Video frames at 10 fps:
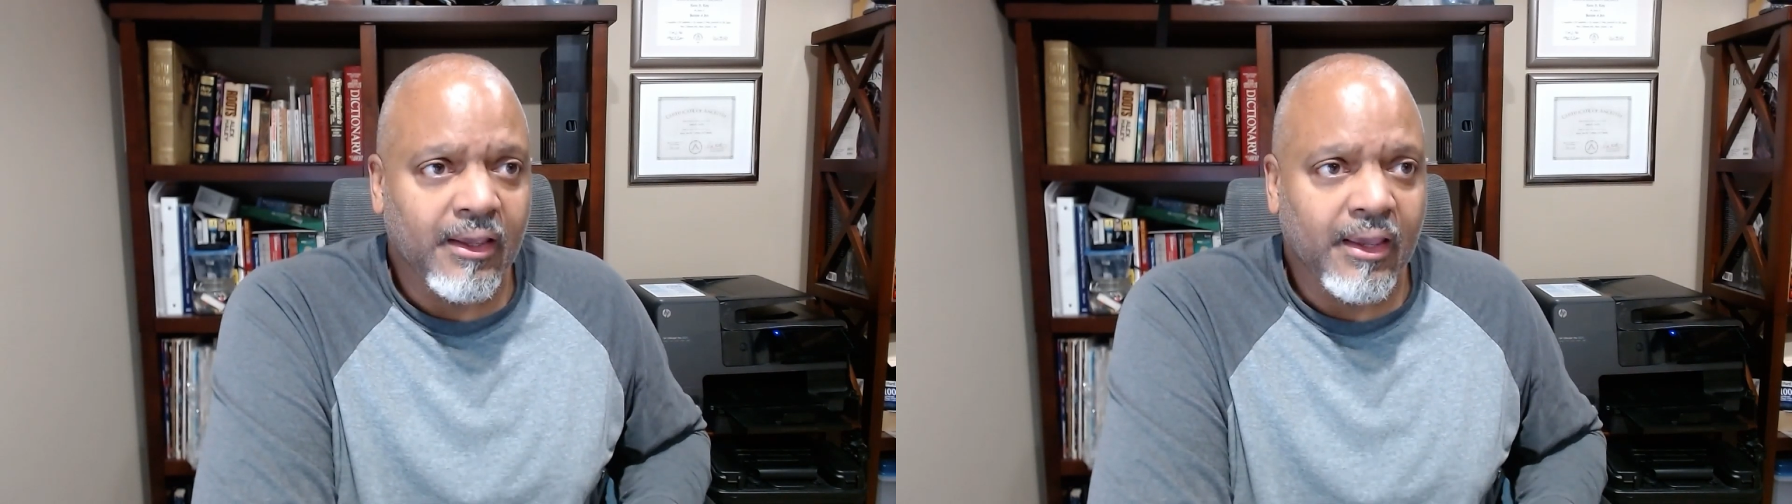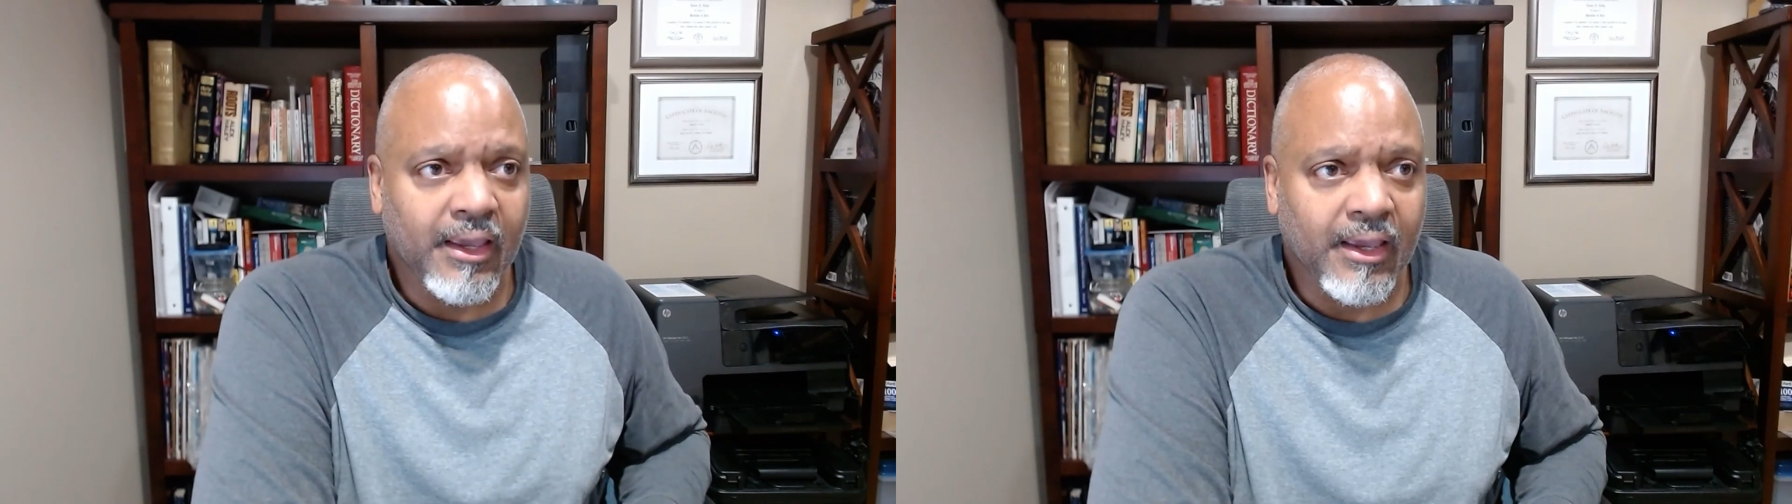
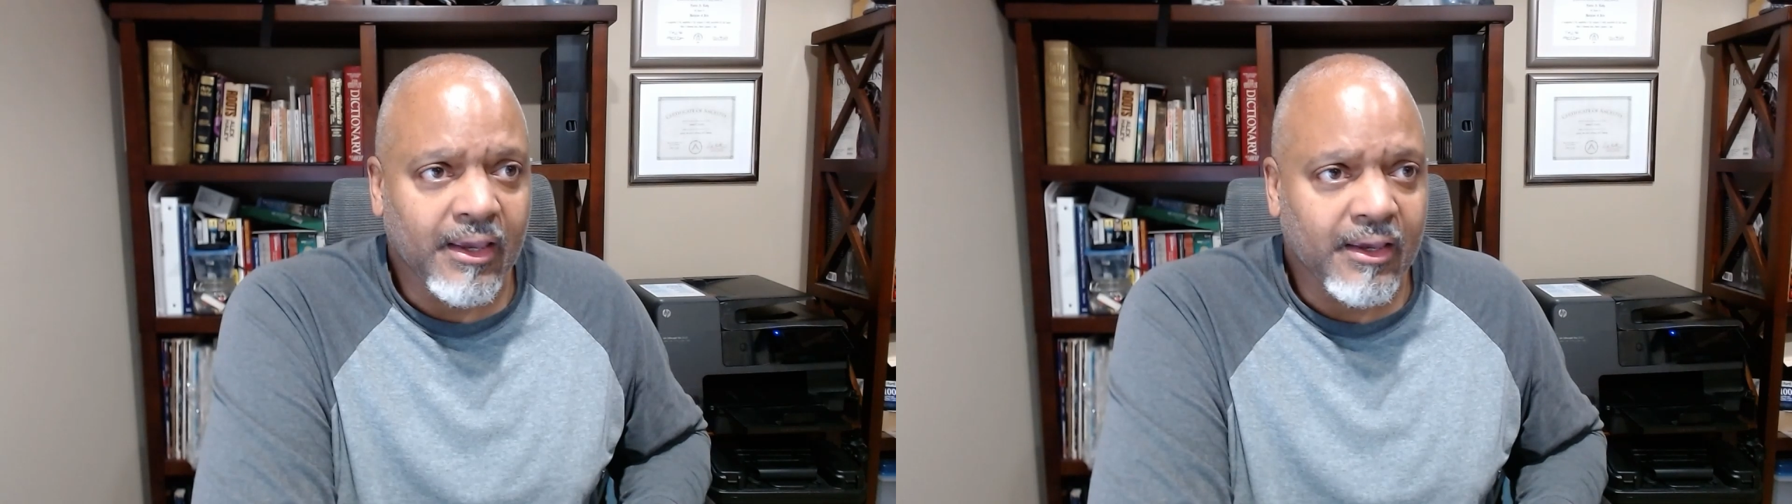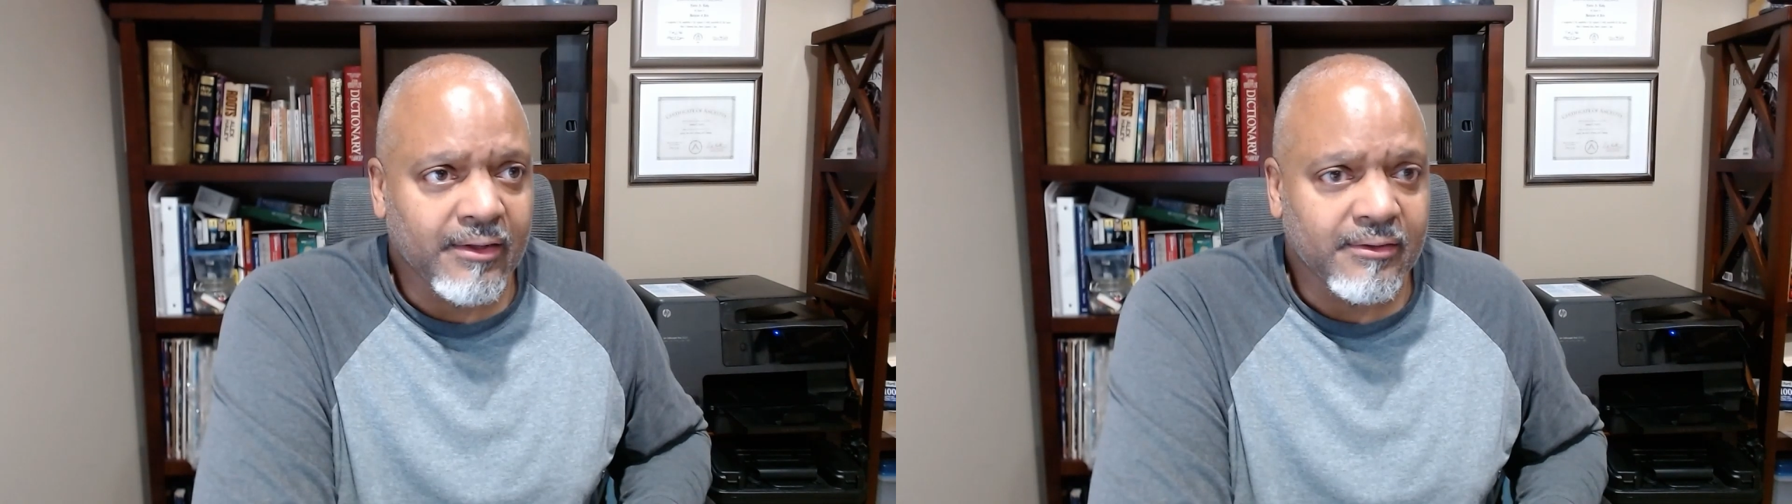
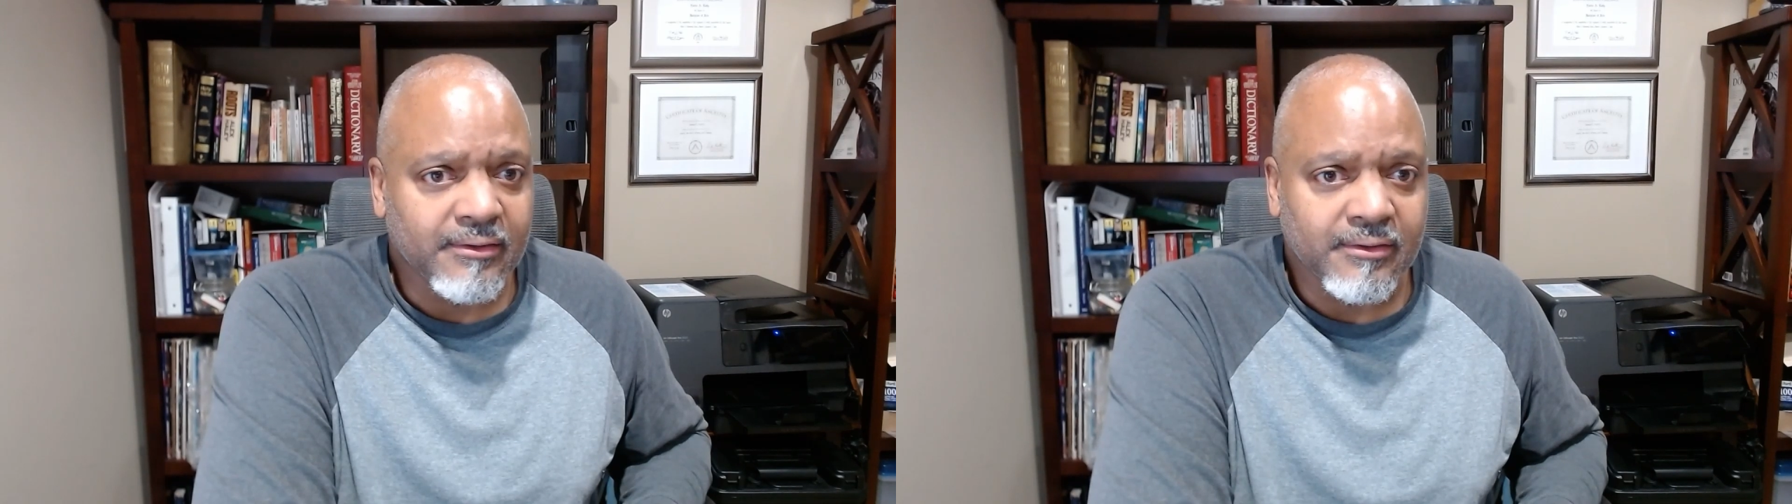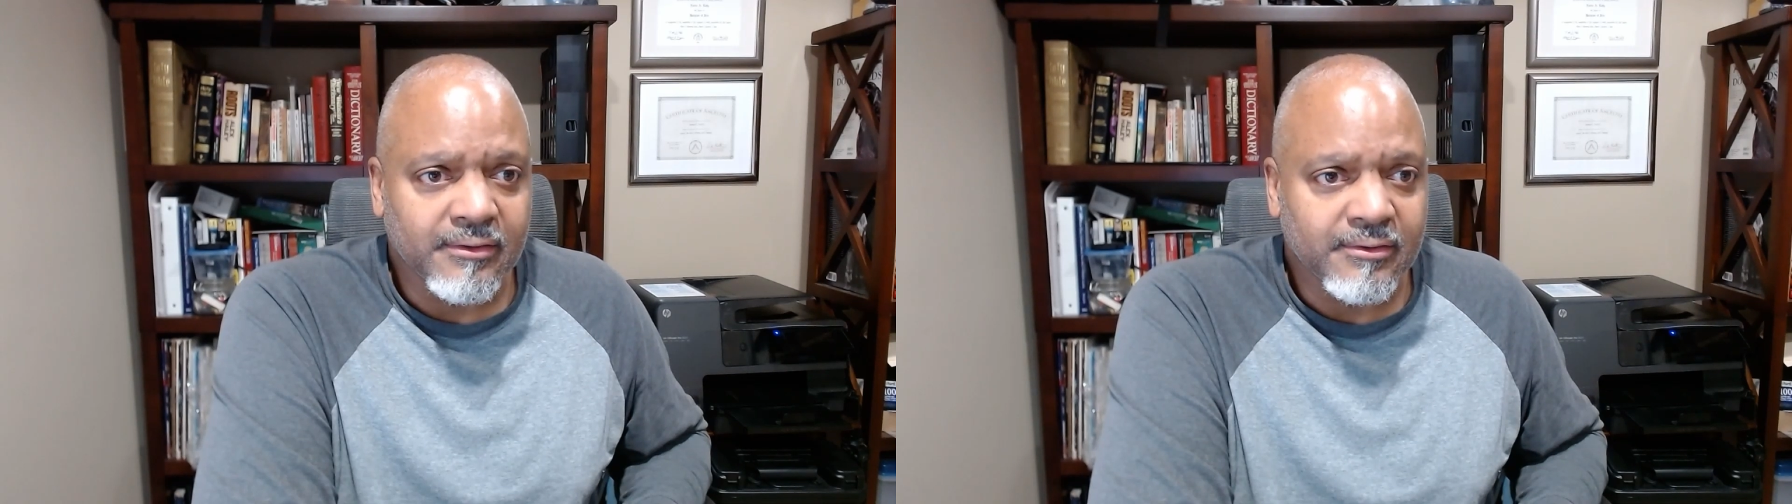And
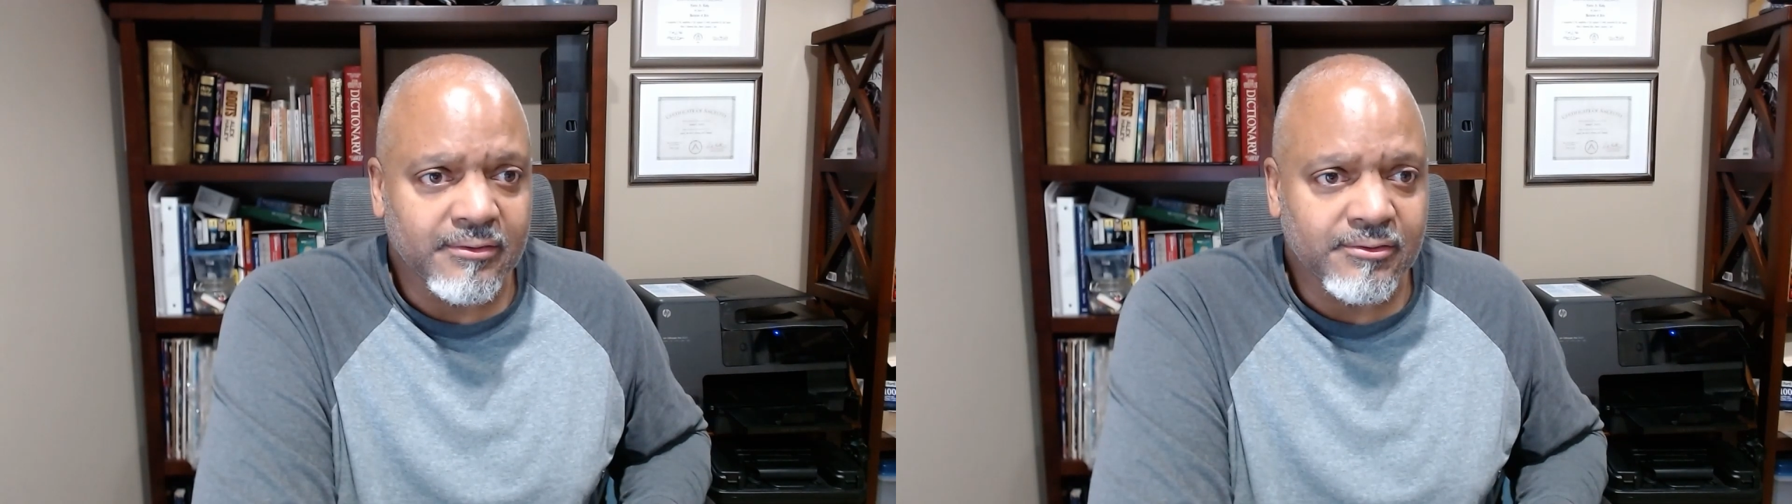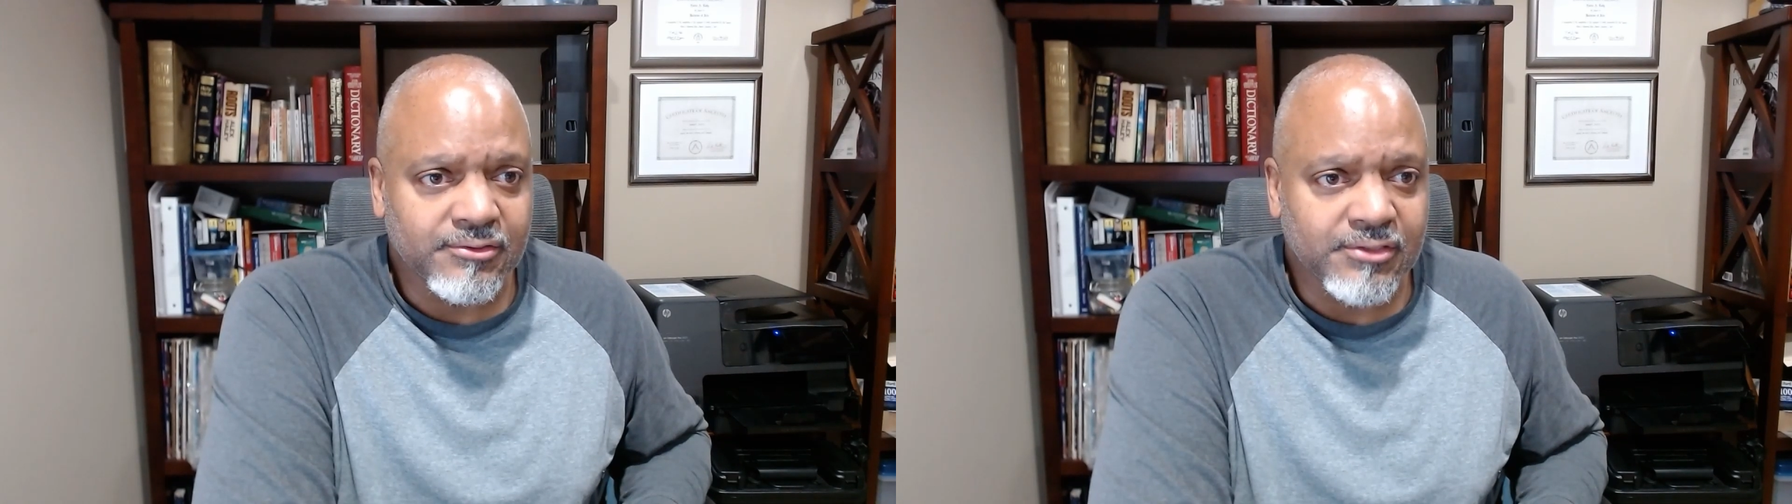
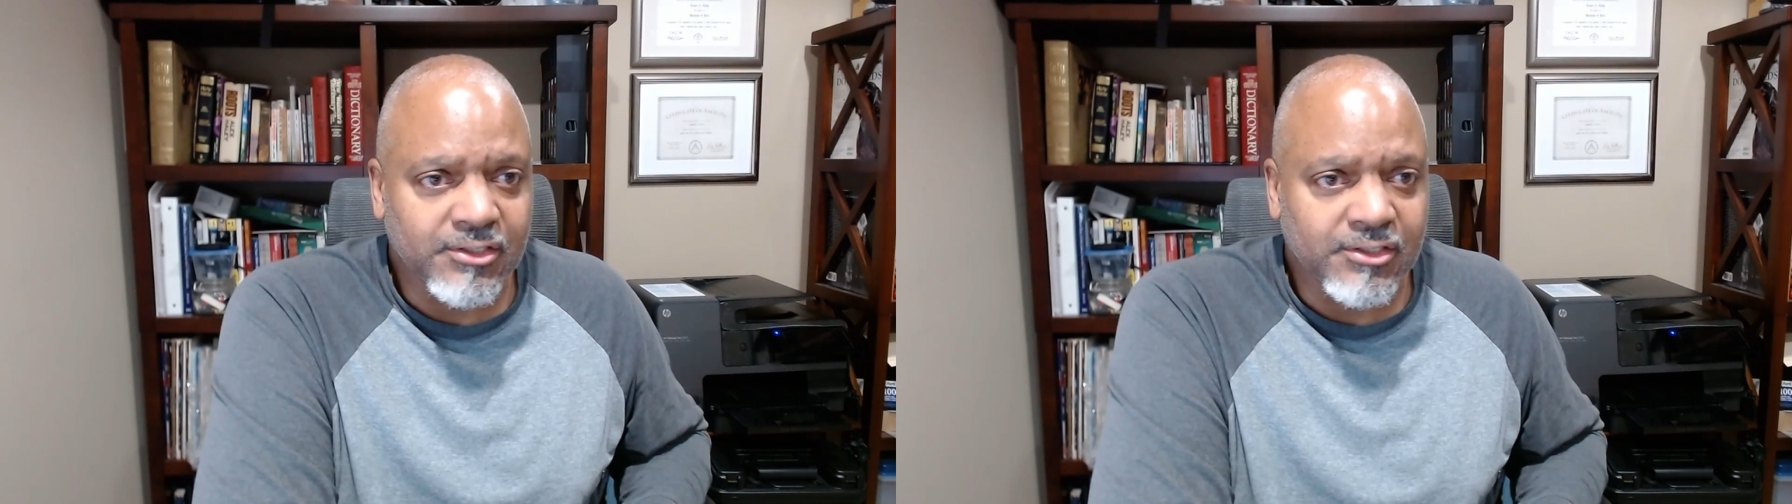she